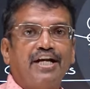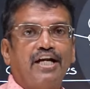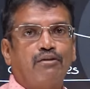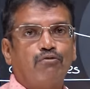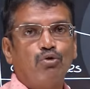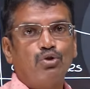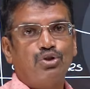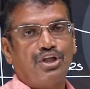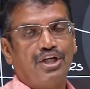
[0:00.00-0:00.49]

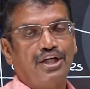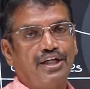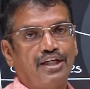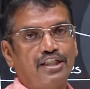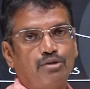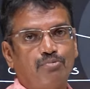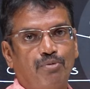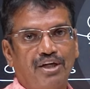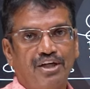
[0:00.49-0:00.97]
at which heat
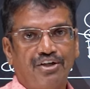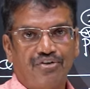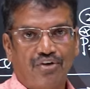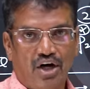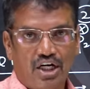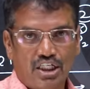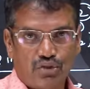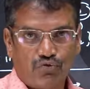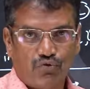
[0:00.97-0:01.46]
is being
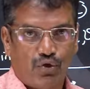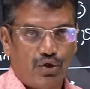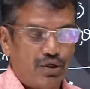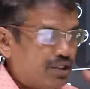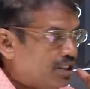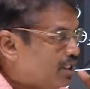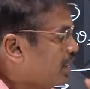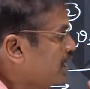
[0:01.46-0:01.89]
transferred.